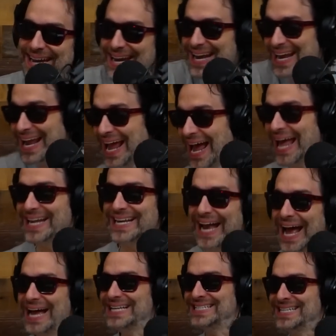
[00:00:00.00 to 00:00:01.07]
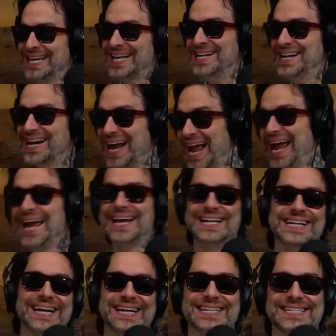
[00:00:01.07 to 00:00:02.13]
You had guys in
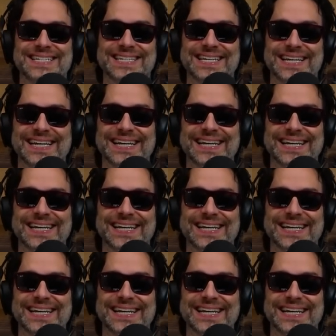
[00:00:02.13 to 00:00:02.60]
your anus.